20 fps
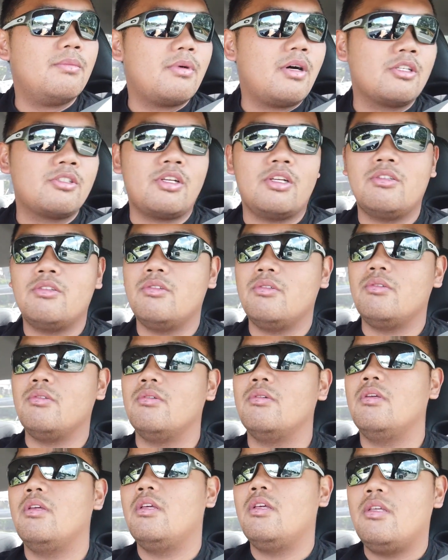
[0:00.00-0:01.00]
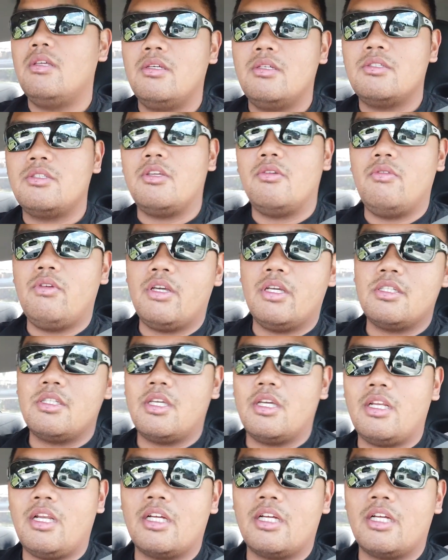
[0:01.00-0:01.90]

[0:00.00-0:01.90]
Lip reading: I tried to see if you guys can